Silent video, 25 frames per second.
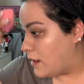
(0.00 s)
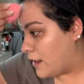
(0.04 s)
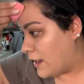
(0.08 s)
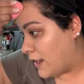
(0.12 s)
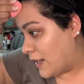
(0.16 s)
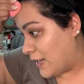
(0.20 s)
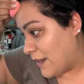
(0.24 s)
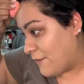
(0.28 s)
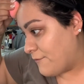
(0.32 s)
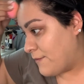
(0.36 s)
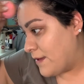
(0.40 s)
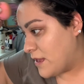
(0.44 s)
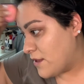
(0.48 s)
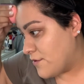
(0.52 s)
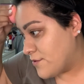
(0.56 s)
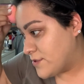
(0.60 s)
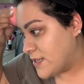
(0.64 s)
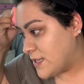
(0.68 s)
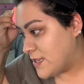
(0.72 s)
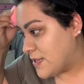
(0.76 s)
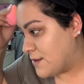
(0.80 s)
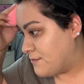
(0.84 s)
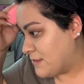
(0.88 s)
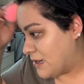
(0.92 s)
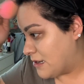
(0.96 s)
And I've been using
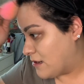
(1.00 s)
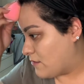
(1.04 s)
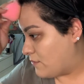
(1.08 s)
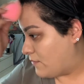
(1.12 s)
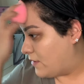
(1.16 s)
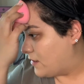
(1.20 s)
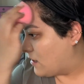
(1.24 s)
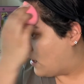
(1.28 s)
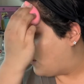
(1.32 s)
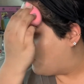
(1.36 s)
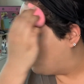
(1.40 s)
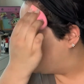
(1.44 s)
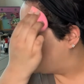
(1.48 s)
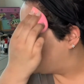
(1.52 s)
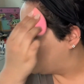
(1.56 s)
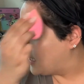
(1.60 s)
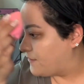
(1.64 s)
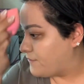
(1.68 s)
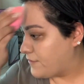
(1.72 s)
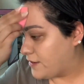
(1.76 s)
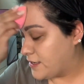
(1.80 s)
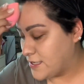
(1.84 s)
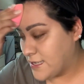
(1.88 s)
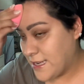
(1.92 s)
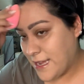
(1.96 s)
the Merit one almost
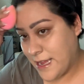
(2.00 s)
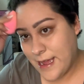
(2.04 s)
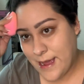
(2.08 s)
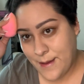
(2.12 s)
every day